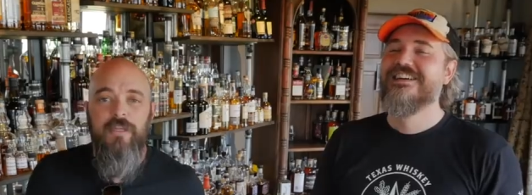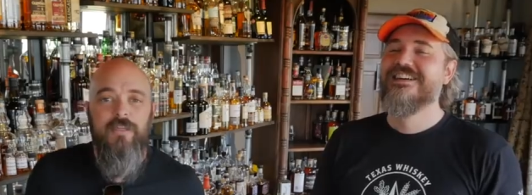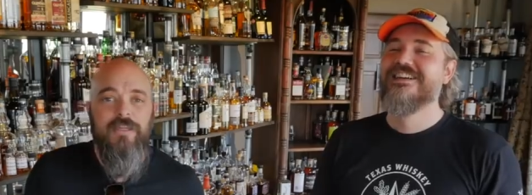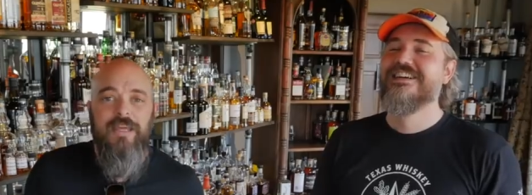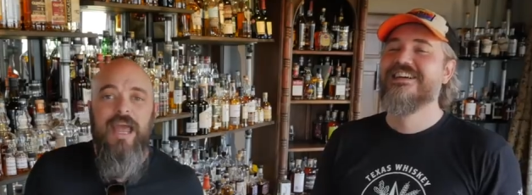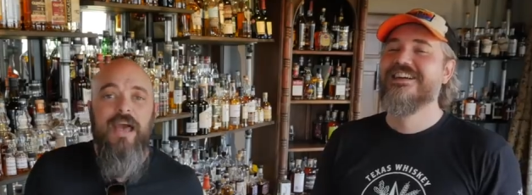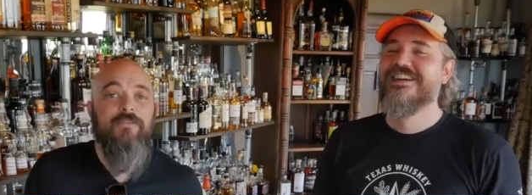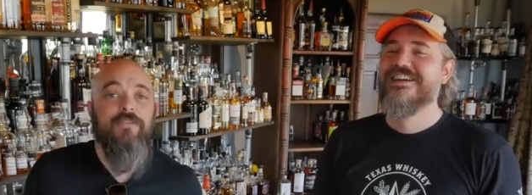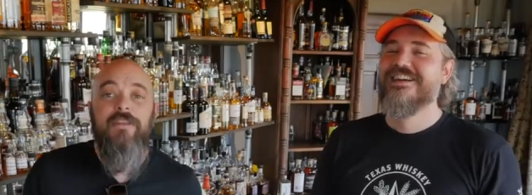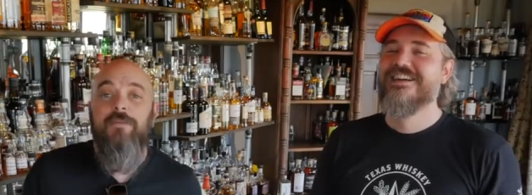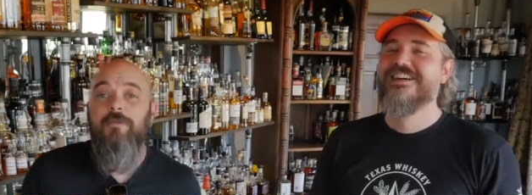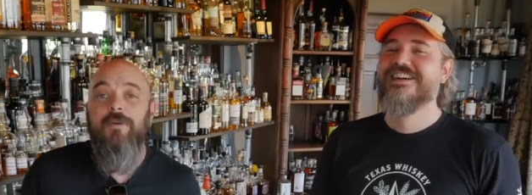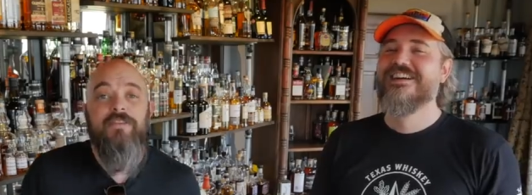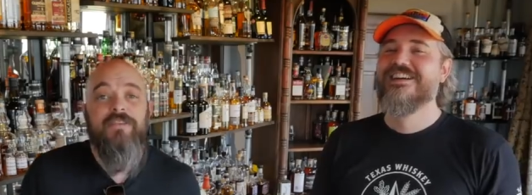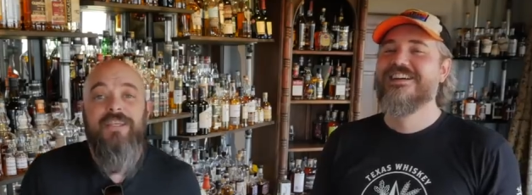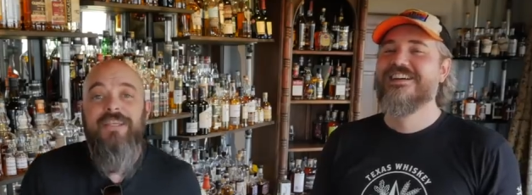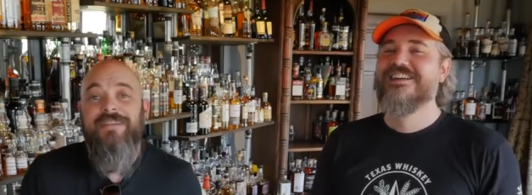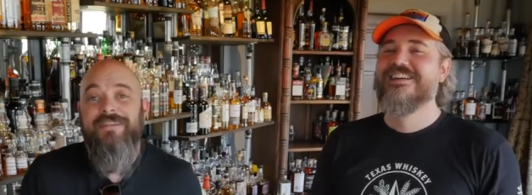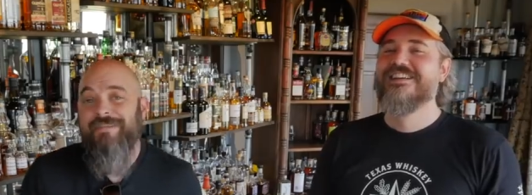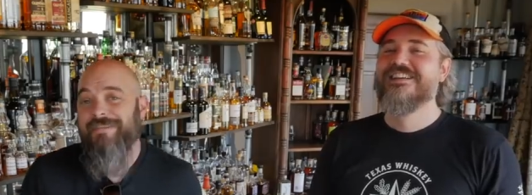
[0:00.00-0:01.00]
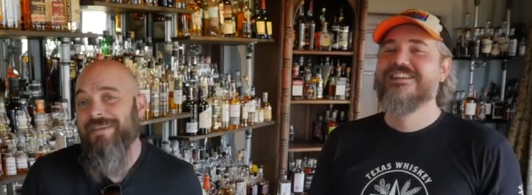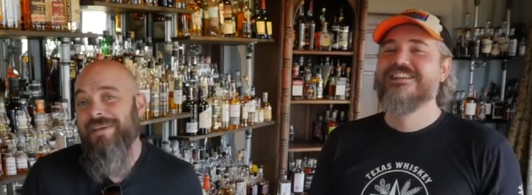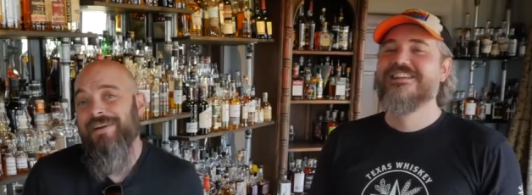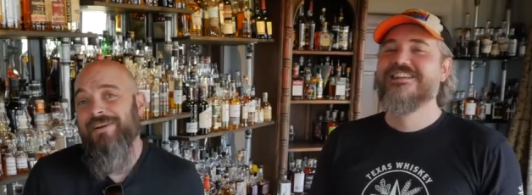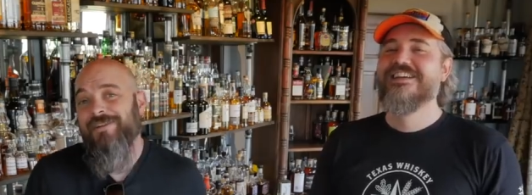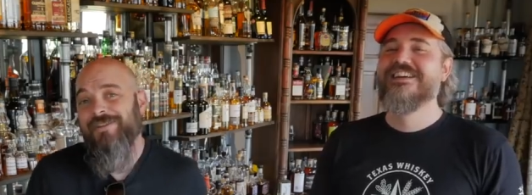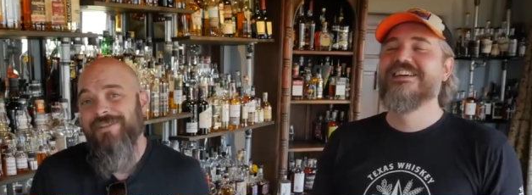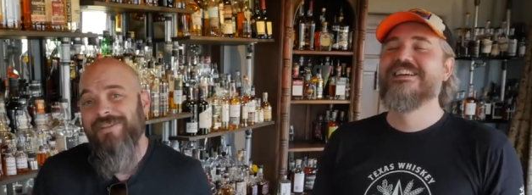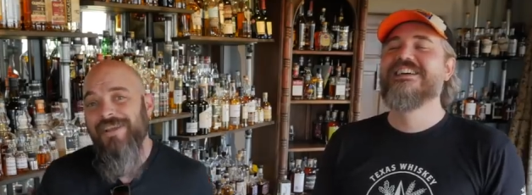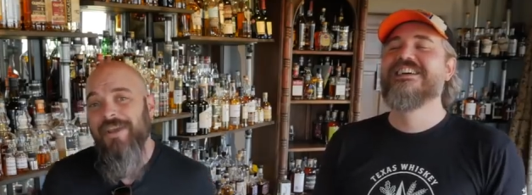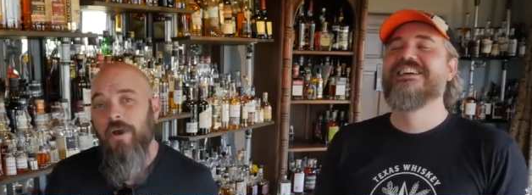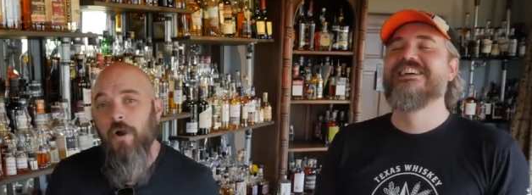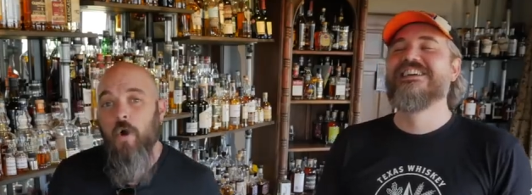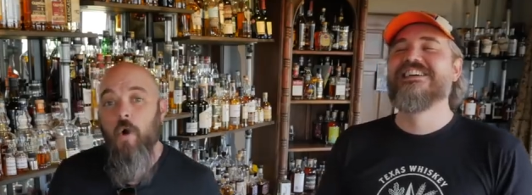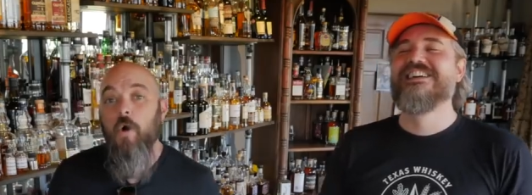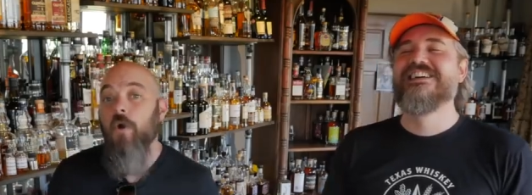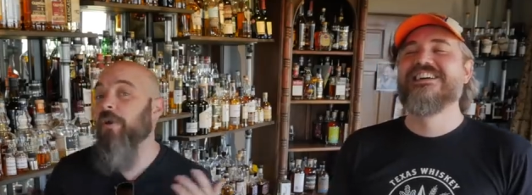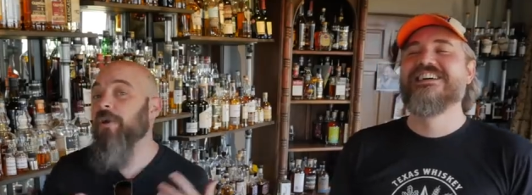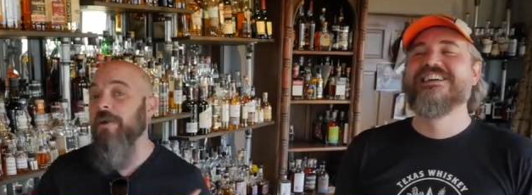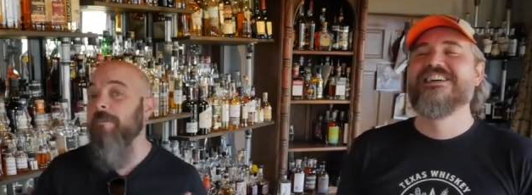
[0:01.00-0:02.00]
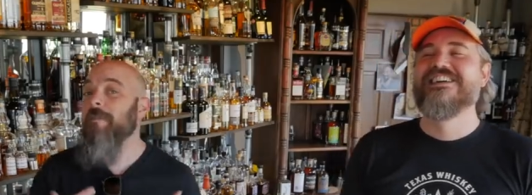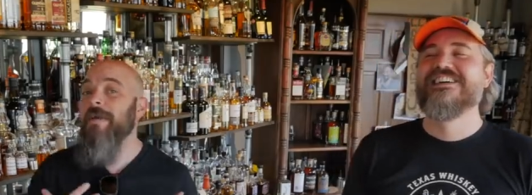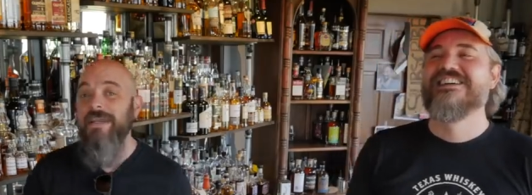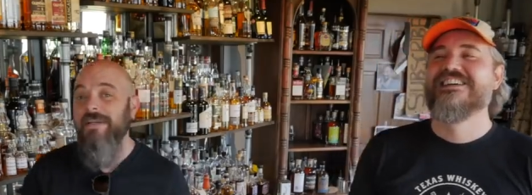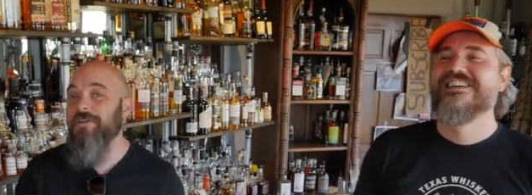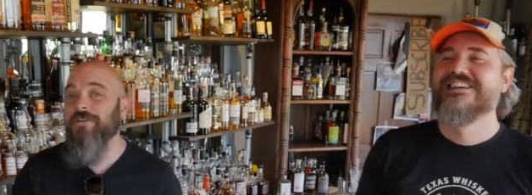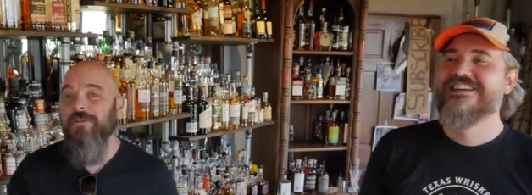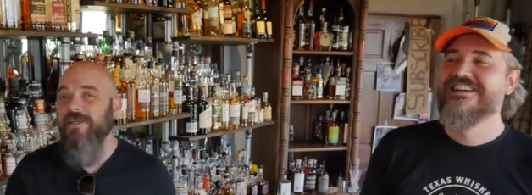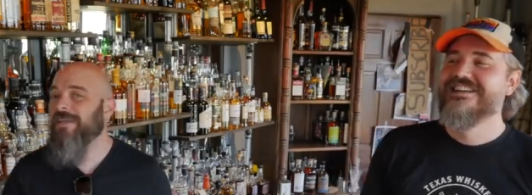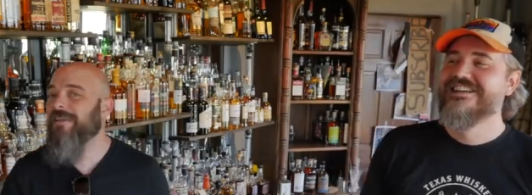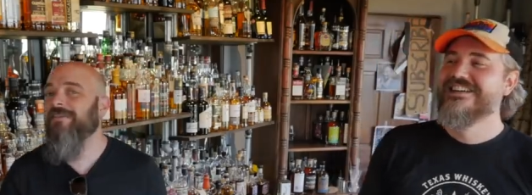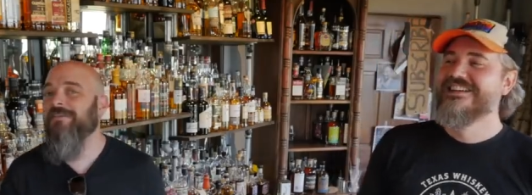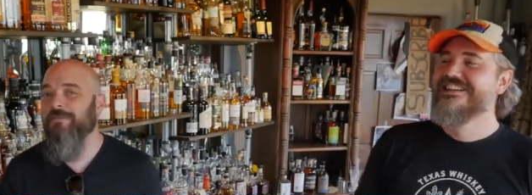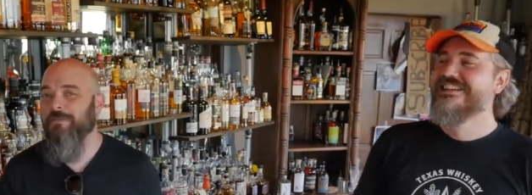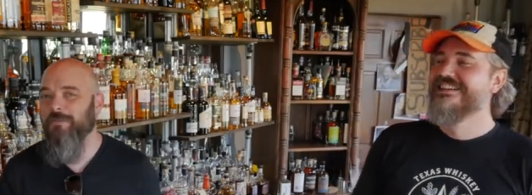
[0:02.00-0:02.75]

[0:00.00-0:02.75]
Speaker 1: didn't have any whiskey to sell or to make drinks